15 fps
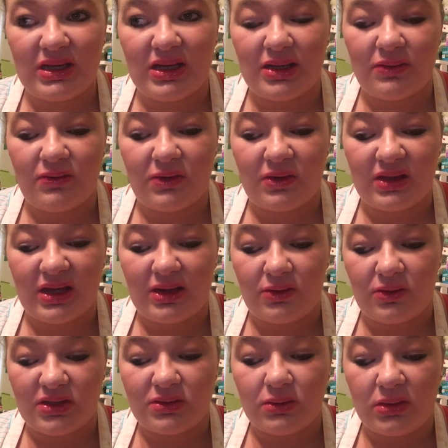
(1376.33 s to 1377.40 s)
in for that
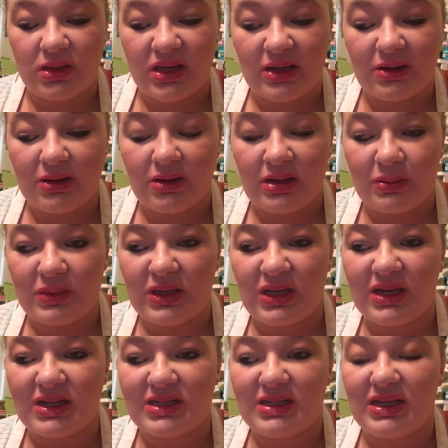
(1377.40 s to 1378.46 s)
Crystal Clear lip
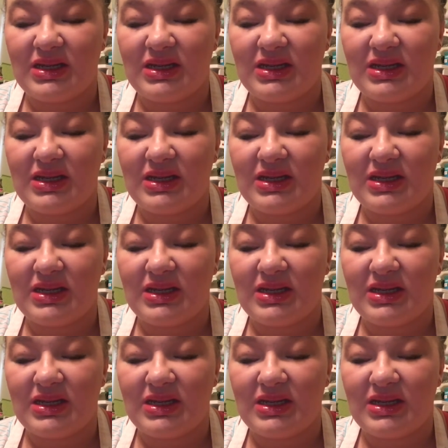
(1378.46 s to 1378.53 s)
gloss.